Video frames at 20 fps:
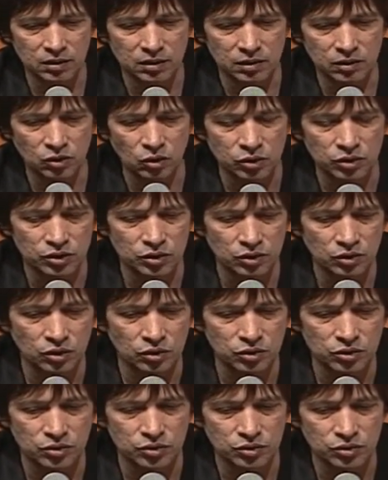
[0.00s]
Not
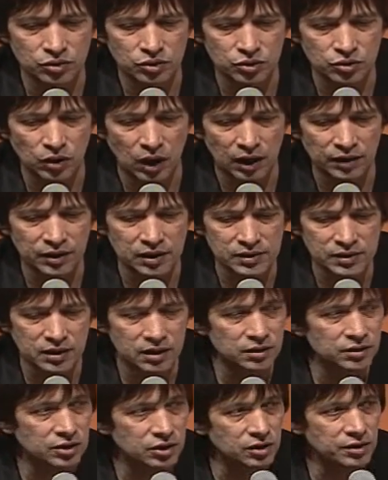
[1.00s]
to
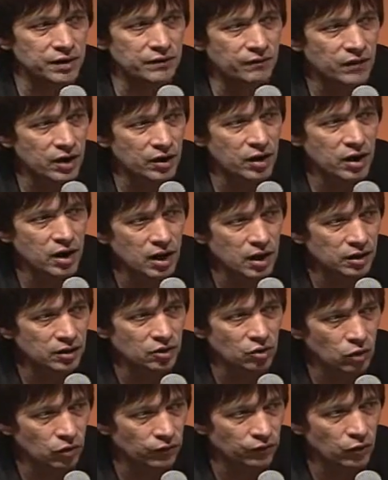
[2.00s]
understand till the very
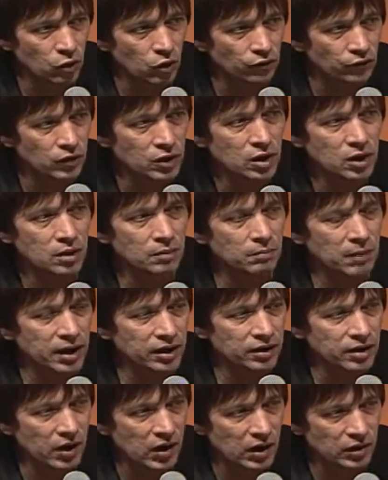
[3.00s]
end of my
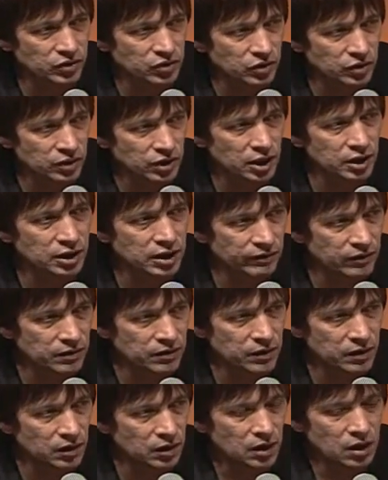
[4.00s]
character and
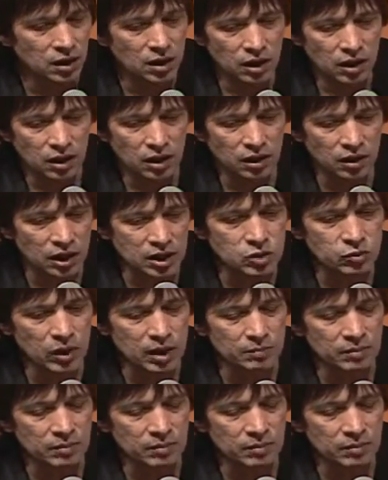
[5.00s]
everything, and that's why.